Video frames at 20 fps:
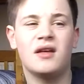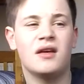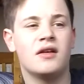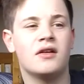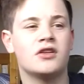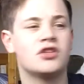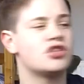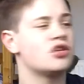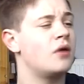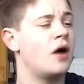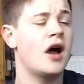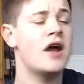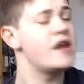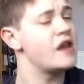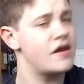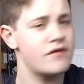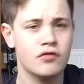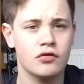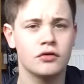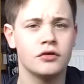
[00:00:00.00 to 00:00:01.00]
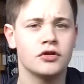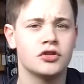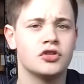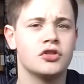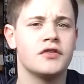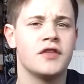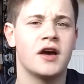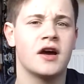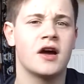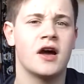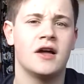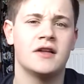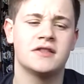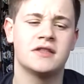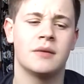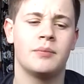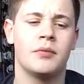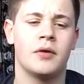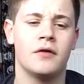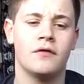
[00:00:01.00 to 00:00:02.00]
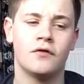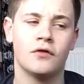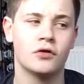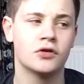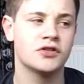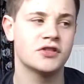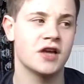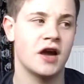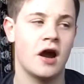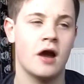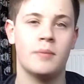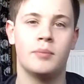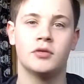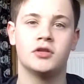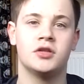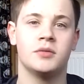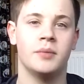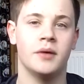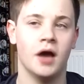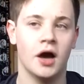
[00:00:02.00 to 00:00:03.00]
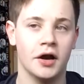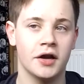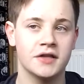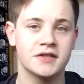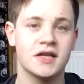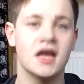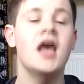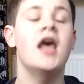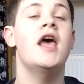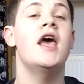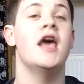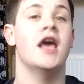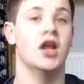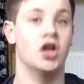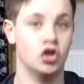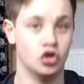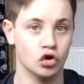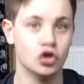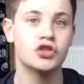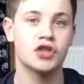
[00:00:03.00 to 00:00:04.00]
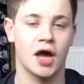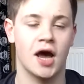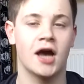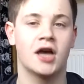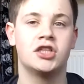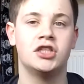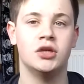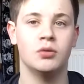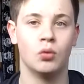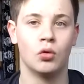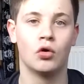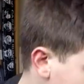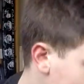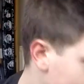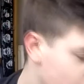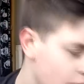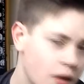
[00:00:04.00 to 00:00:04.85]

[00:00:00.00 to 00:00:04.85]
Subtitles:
So I never understood that concept when I first started, but to be honest, it does actually work.